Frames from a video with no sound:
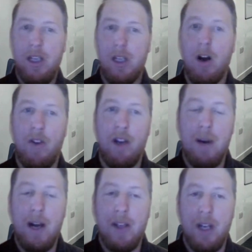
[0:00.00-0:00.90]
You got to think
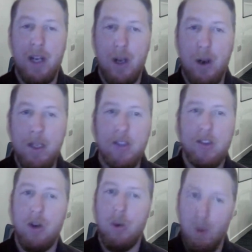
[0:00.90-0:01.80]
about the ergonomics.
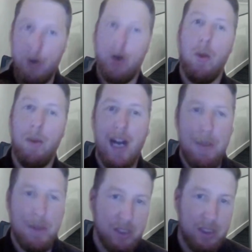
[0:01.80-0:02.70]
So what normally
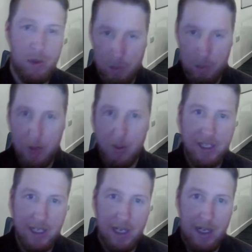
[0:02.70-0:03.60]
happens is we do
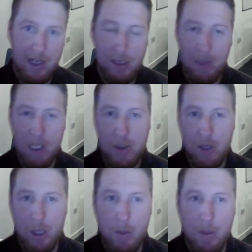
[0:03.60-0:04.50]
a display
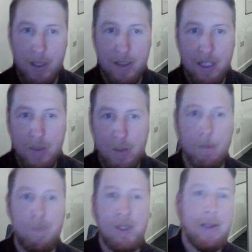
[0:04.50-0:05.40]
screen equipment
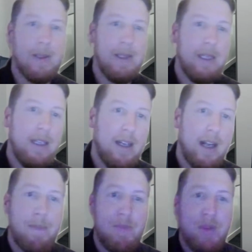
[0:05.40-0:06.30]
assessment.
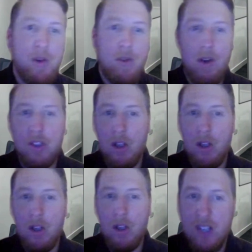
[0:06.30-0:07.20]
We've also got
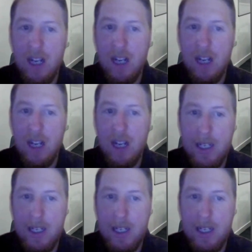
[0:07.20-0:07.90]
the